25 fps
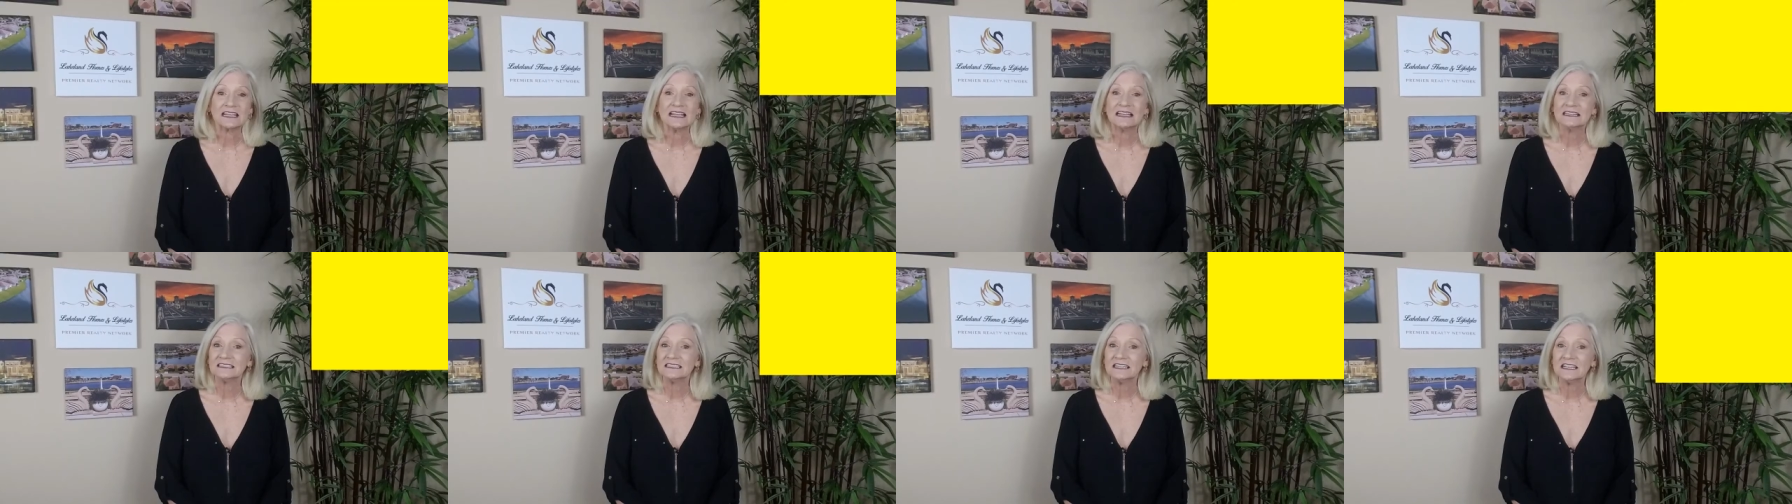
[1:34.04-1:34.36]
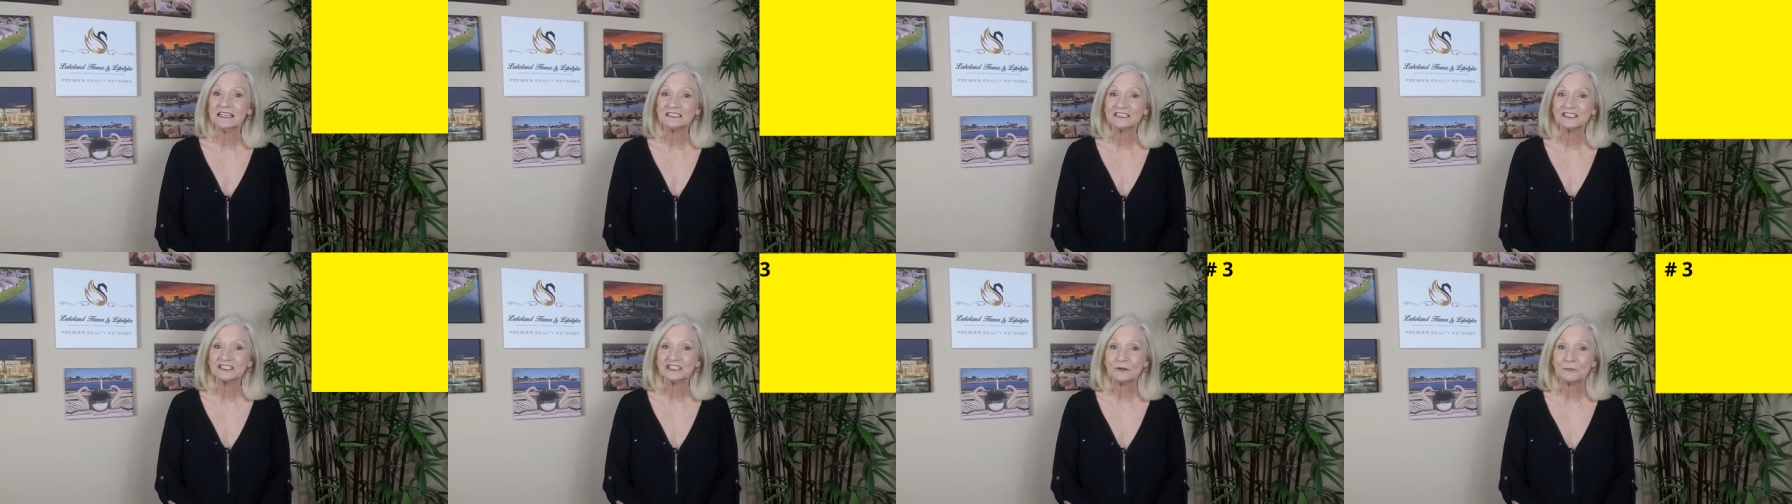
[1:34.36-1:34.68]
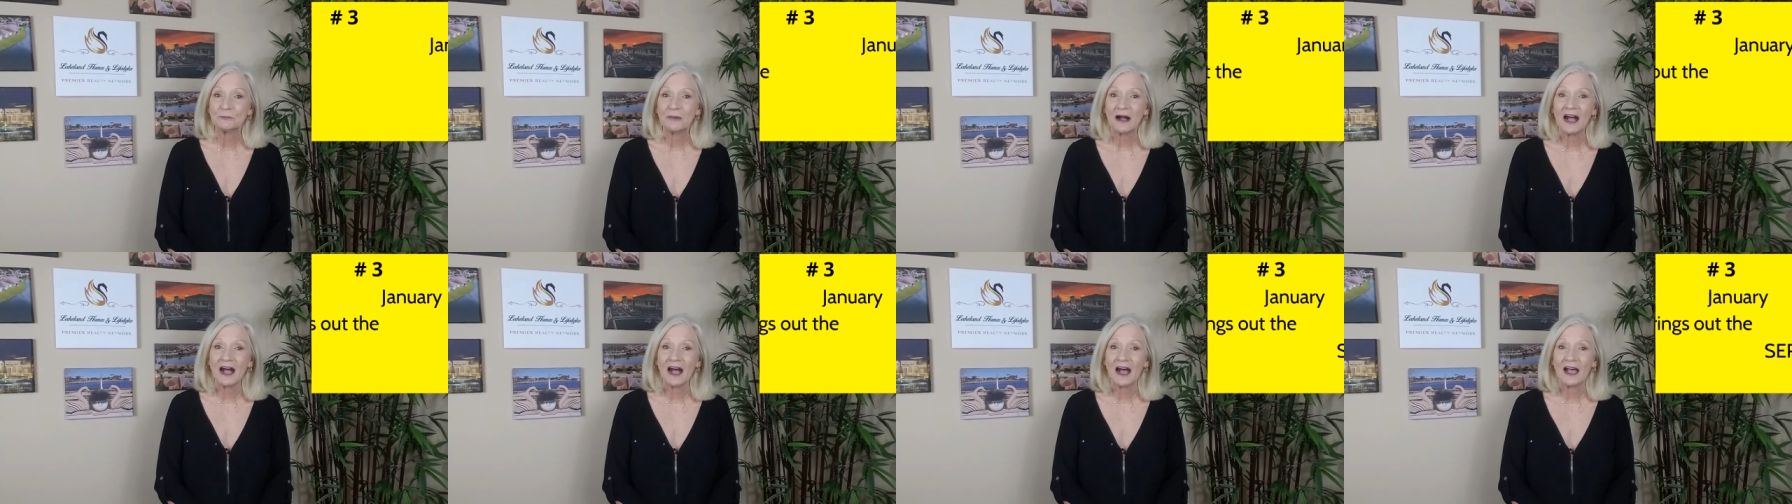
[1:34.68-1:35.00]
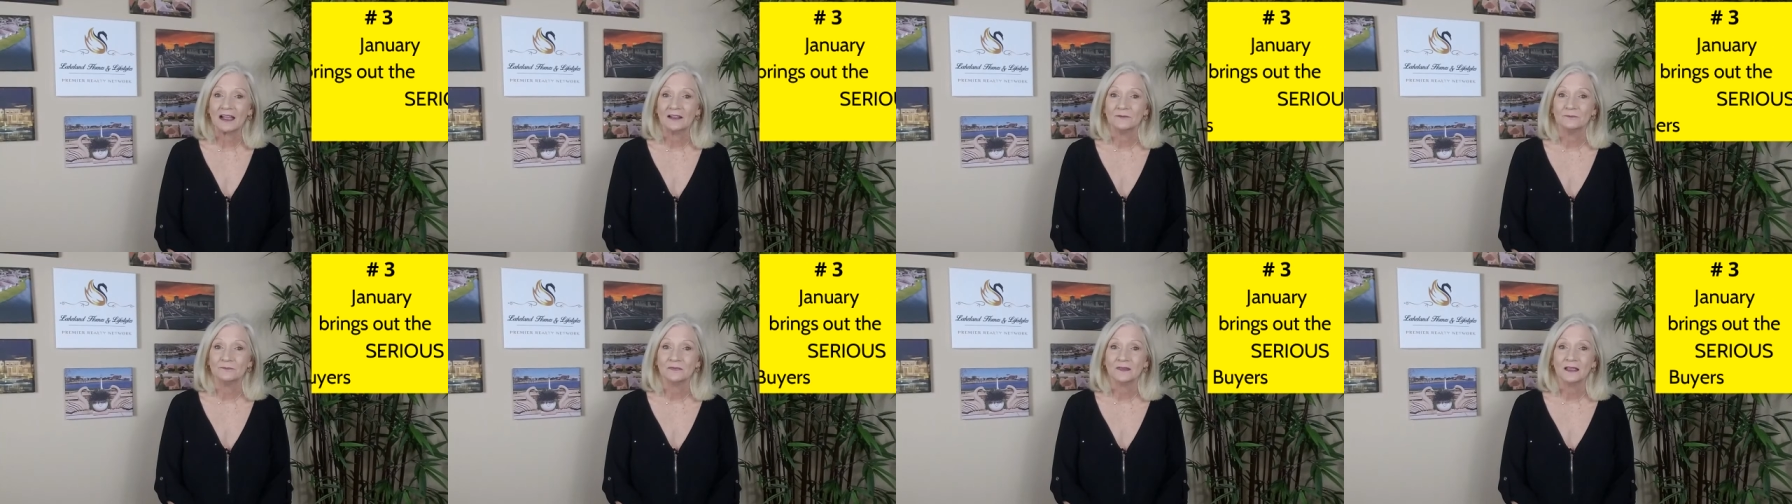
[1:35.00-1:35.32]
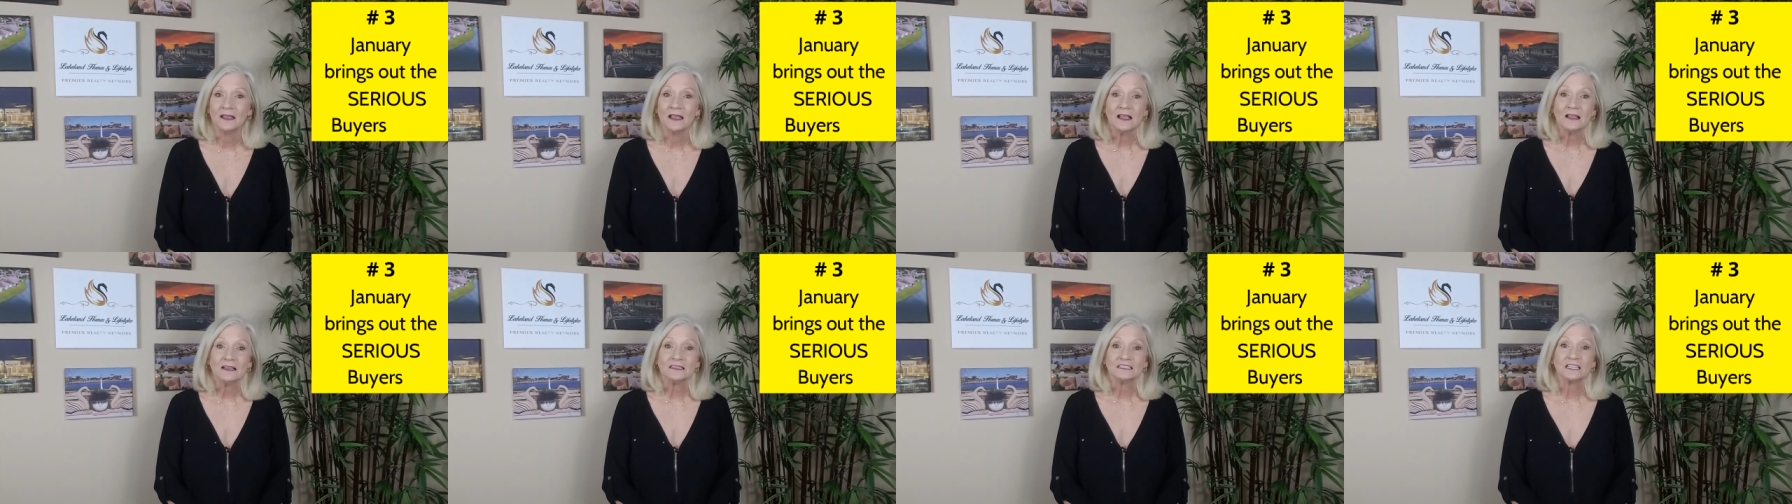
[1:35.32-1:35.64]
intends to buy.
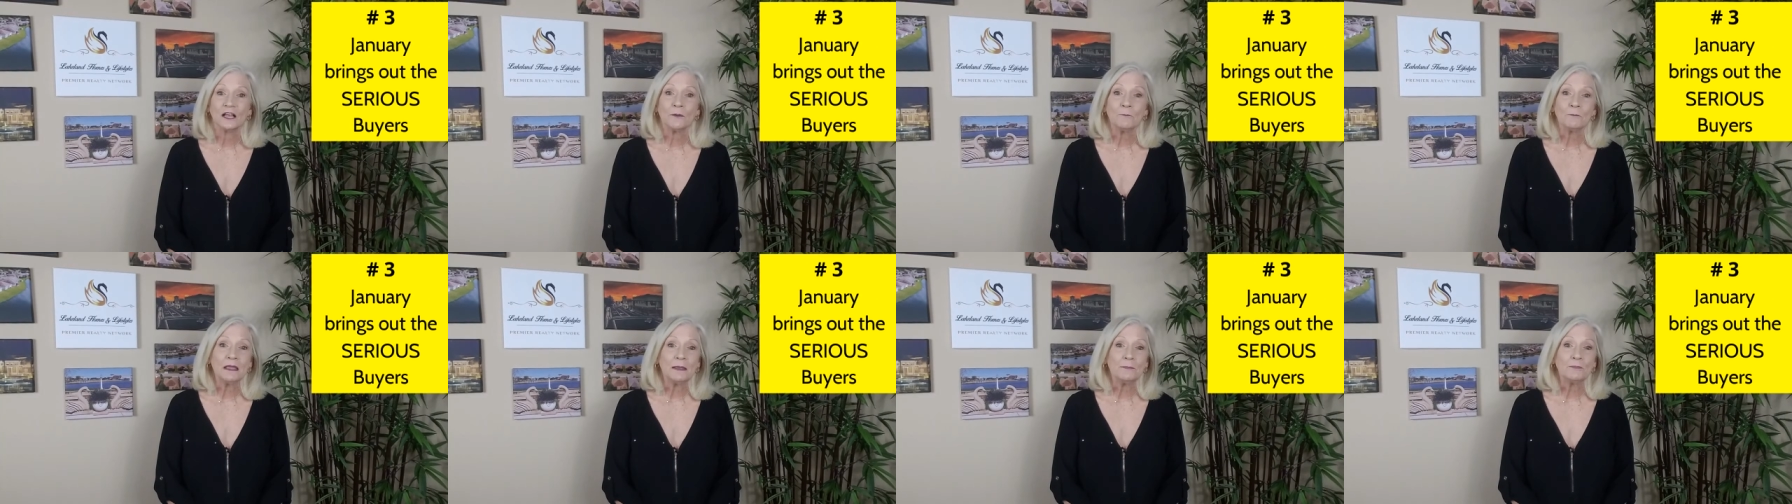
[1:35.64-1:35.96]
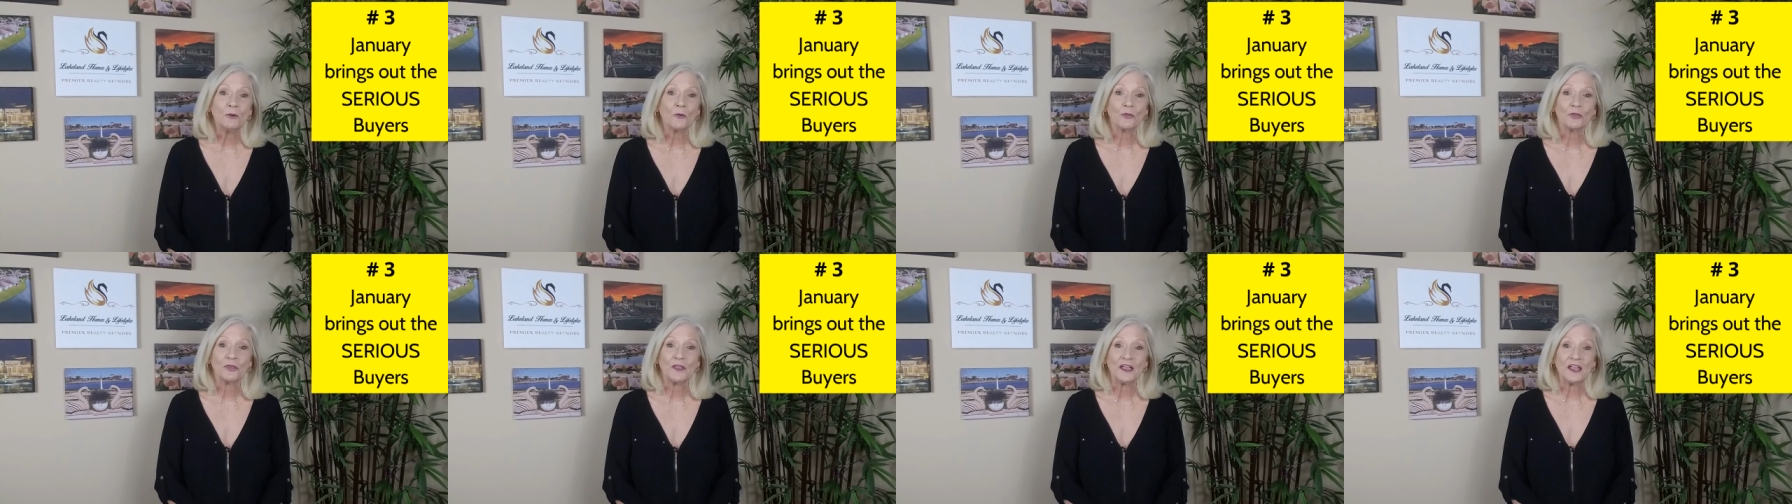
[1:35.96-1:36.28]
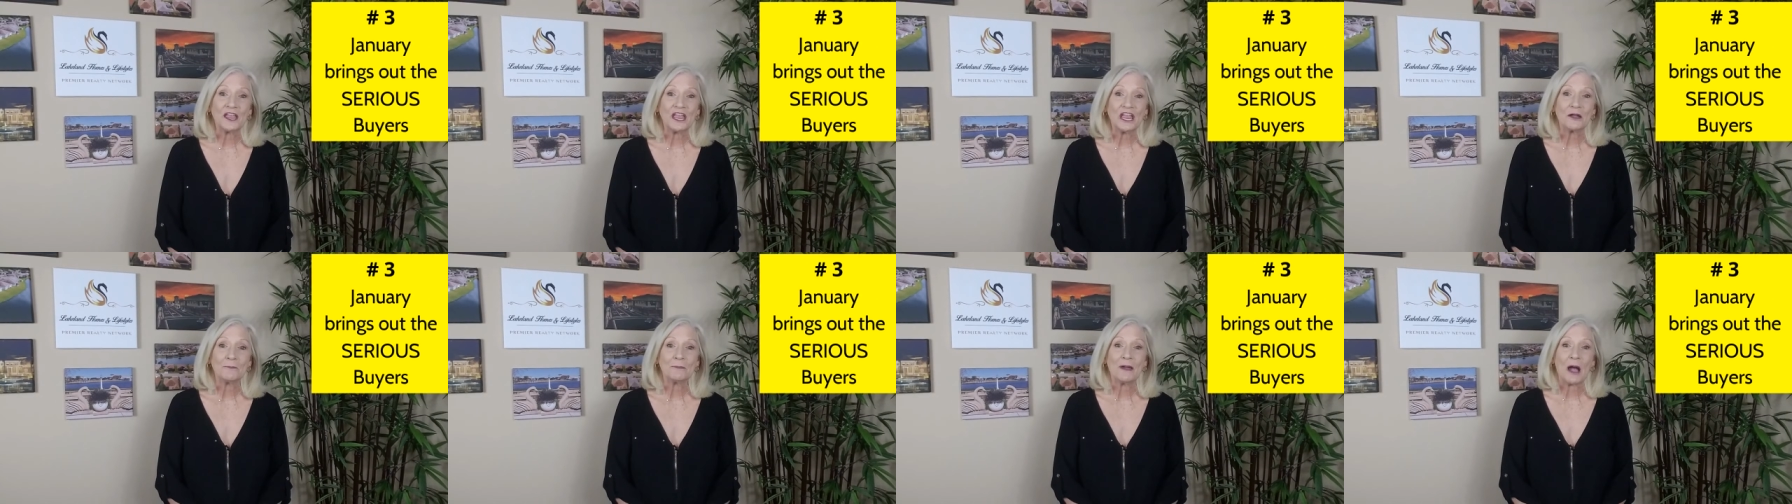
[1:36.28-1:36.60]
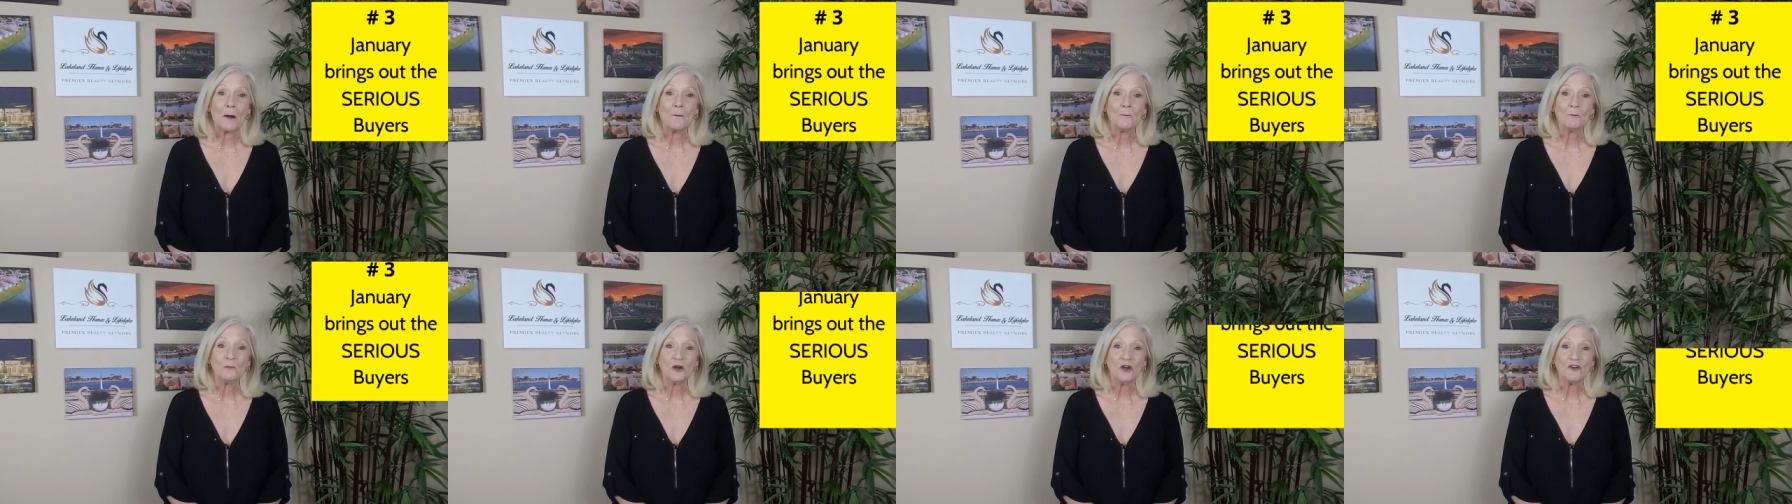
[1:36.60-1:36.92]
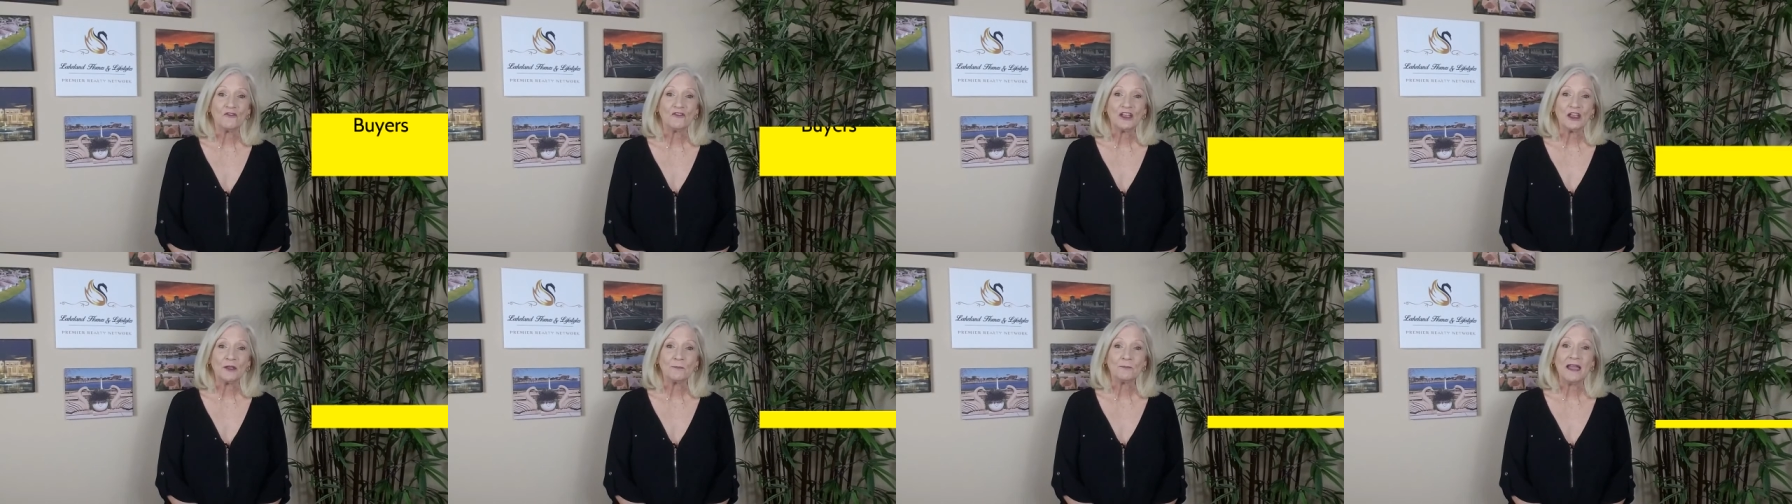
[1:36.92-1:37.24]
Some people thinking about
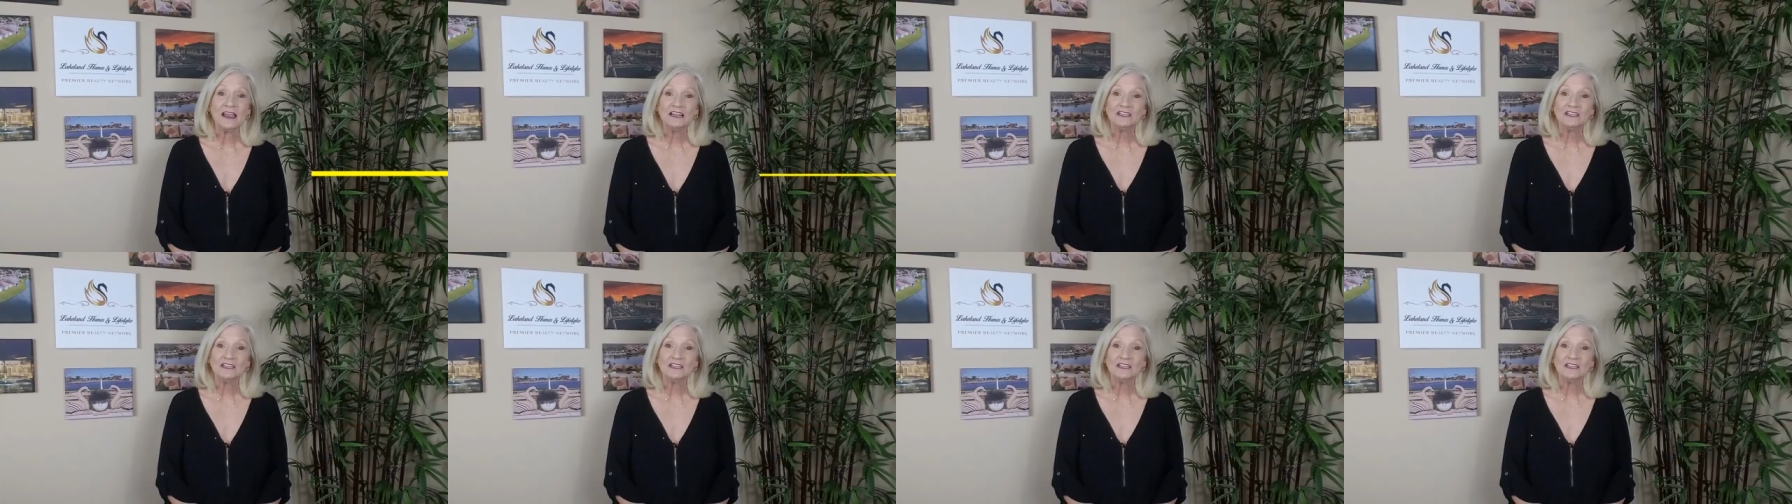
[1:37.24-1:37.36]
moving may